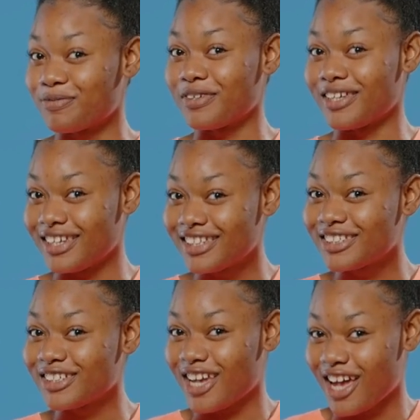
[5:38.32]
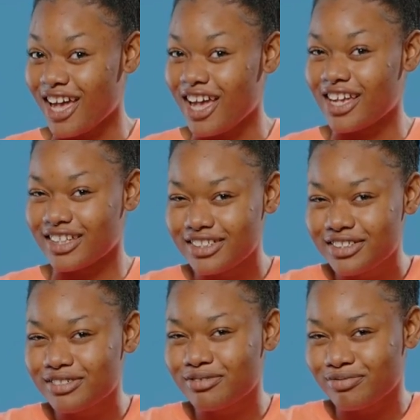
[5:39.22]
That pocket money
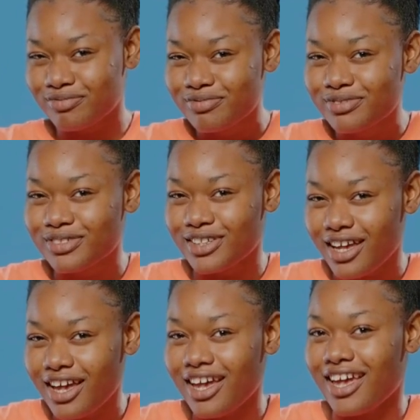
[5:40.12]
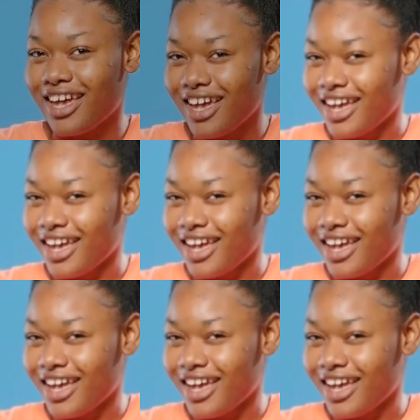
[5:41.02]
is actually your income.